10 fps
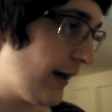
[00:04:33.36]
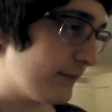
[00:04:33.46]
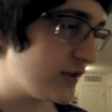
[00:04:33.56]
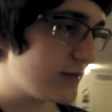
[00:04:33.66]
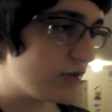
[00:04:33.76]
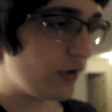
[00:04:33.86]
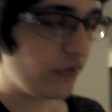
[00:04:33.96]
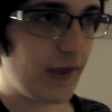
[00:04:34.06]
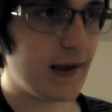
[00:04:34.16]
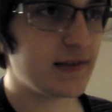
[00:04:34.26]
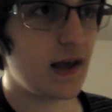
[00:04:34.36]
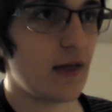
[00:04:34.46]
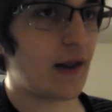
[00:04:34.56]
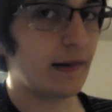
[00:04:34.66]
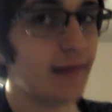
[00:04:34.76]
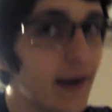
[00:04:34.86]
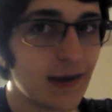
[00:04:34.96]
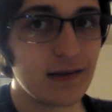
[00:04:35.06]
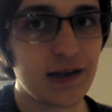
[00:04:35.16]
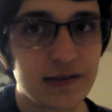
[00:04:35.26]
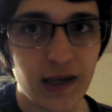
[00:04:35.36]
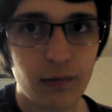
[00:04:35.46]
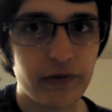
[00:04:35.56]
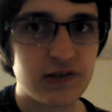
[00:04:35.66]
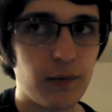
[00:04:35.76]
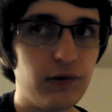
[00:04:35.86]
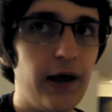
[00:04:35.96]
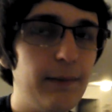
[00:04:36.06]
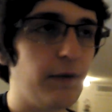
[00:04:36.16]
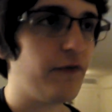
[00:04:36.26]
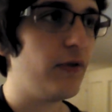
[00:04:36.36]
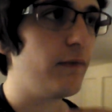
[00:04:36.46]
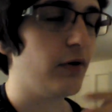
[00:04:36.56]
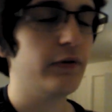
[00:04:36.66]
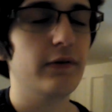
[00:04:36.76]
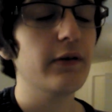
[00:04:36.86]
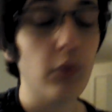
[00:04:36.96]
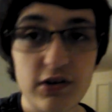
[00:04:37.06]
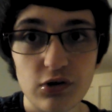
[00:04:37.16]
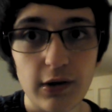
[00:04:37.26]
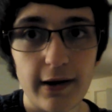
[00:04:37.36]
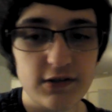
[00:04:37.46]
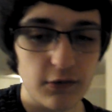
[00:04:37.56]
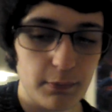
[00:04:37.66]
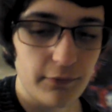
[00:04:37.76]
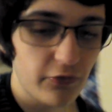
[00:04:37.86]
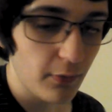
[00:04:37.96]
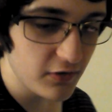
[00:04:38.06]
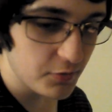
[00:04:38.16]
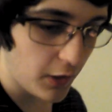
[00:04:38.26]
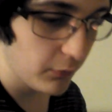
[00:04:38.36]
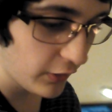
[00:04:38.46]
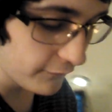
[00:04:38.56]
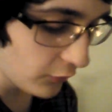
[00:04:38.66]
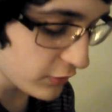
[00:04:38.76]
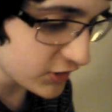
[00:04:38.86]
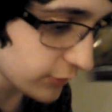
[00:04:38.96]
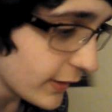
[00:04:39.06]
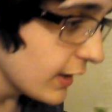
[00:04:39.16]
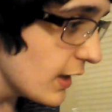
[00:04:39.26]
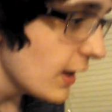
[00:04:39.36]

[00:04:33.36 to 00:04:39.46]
Just certain things that I like and dislike about the summer line, but for the winter line. But for the most part, I'm looking forward to it.